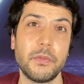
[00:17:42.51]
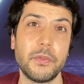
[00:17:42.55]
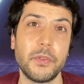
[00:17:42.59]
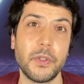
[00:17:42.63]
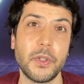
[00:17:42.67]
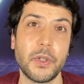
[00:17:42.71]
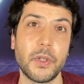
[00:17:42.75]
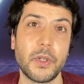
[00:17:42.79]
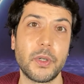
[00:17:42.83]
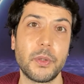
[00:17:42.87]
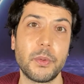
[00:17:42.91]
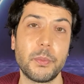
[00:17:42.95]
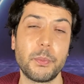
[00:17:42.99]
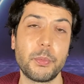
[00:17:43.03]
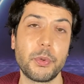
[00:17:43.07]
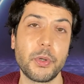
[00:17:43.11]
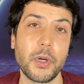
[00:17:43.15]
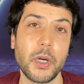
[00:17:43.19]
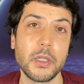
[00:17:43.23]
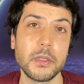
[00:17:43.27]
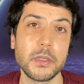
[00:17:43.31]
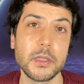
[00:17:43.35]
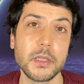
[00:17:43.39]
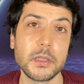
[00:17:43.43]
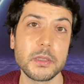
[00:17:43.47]
your
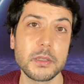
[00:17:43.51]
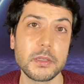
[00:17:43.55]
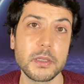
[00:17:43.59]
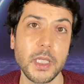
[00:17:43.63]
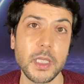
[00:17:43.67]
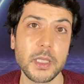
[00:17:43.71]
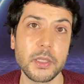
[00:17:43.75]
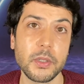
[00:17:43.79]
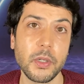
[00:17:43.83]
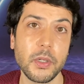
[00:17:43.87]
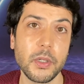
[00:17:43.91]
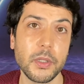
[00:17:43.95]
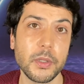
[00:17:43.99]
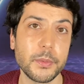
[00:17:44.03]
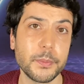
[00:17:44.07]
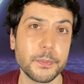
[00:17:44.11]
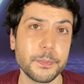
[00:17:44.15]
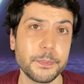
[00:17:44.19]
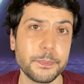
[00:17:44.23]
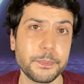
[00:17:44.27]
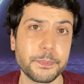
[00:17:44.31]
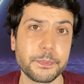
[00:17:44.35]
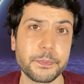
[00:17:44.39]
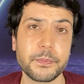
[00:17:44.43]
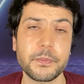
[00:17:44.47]
product at home.
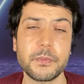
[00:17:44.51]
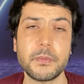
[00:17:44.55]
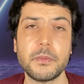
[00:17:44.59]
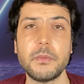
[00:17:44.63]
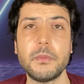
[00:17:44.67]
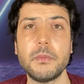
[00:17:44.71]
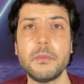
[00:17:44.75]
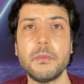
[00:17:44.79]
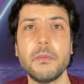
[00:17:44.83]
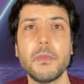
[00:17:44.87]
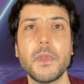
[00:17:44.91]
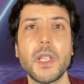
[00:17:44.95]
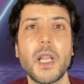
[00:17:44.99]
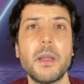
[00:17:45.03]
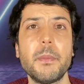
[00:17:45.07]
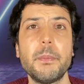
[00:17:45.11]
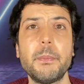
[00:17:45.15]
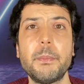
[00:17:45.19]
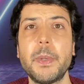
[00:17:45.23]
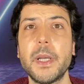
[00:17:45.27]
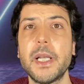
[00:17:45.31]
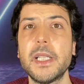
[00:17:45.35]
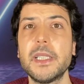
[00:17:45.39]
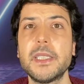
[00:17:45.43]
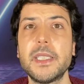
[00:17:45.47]

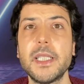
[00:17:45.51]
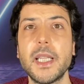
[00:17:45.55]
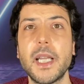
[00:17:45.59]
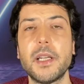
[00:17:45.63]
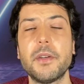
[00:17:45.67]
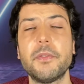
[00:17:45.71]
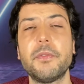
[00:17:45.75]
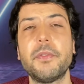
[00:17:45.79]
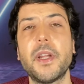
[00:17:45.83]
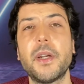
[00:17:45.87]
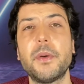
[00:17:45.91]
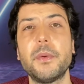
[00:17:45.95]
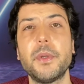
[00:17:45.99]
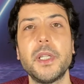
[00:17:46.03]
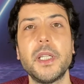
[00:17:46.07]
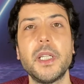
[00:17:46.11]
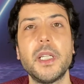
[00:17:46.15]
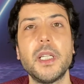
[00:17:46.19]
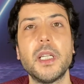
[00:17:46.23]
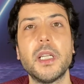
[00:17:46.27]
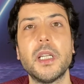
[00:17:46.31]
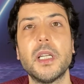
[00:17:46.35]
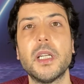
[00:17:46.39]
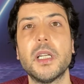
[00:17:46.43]
But they are very